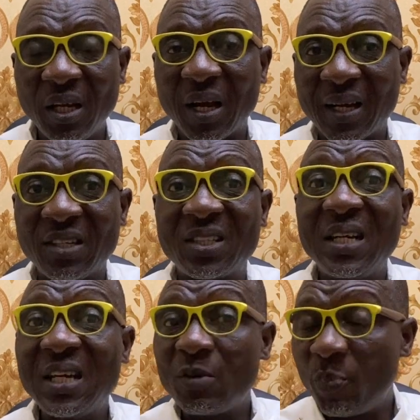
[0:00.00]
an
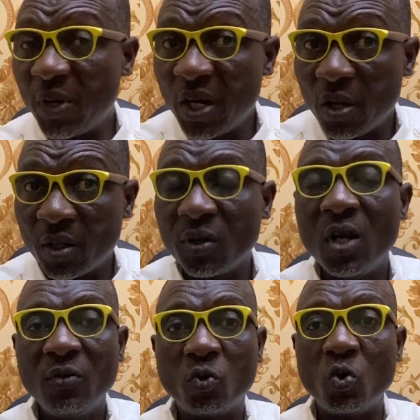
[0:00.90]
extended period
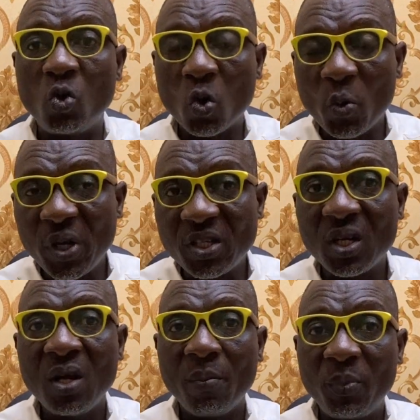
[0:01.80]
to do it,
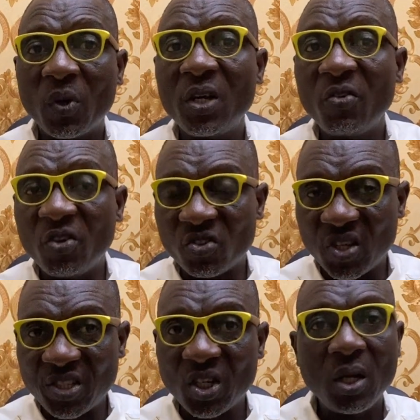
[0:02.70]
purely
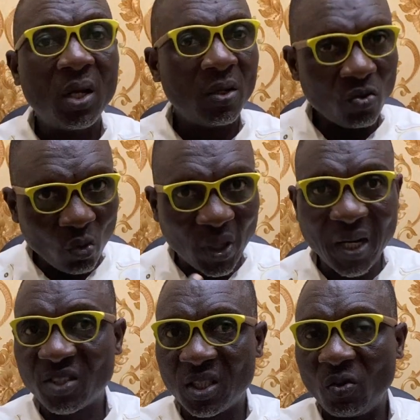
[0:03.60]
research, you
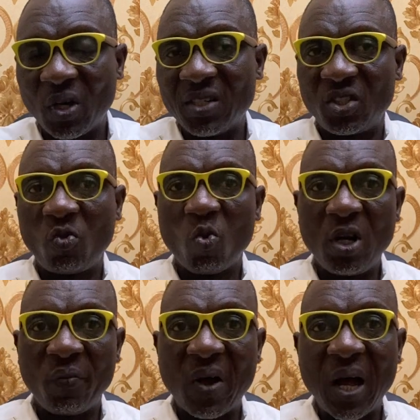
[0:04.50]
can still
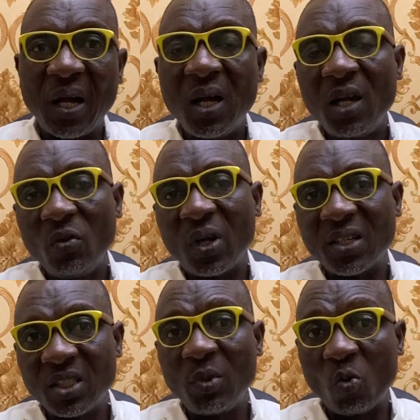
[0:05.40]
qualify. You can
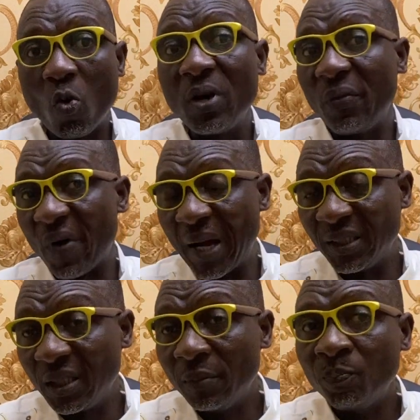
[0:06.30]
still be qualified
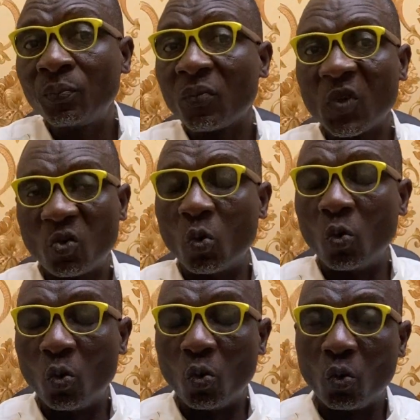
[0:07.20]

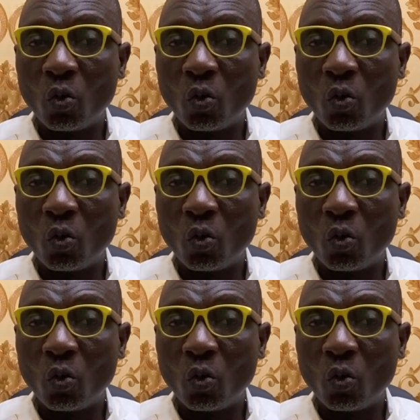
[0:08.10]
to